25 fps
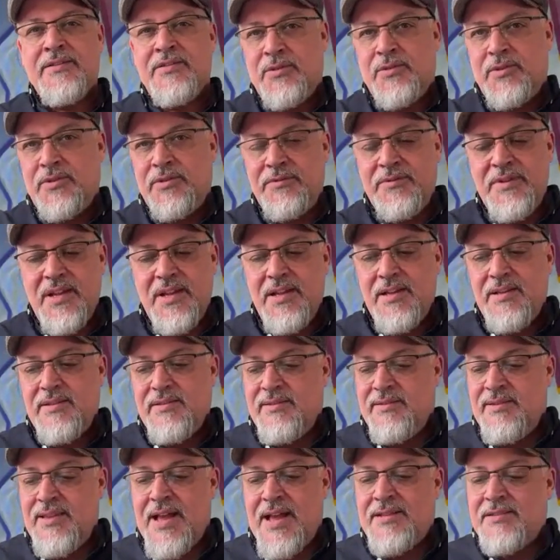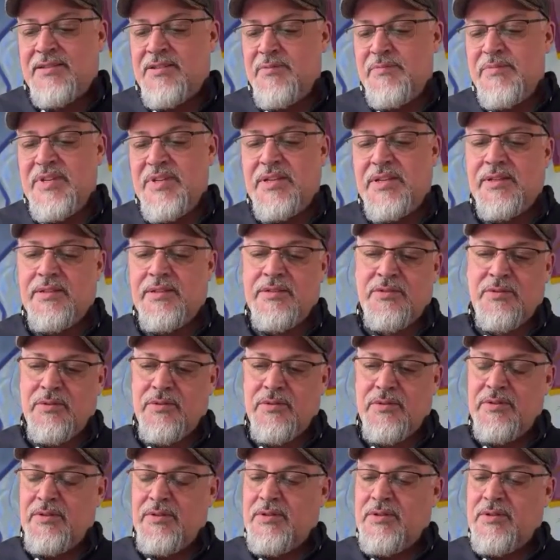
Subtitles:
And sort of that to me is sort